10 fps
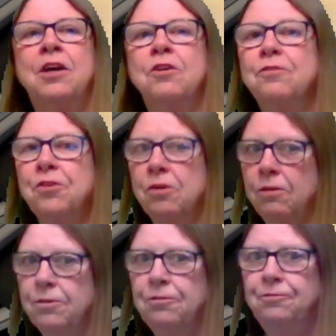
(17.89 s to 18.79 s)
for
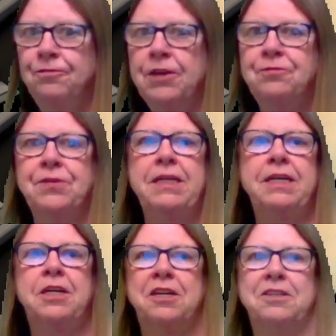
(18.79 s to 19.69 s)
over 50
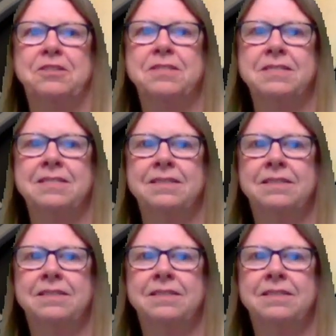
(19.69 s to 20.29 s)
years.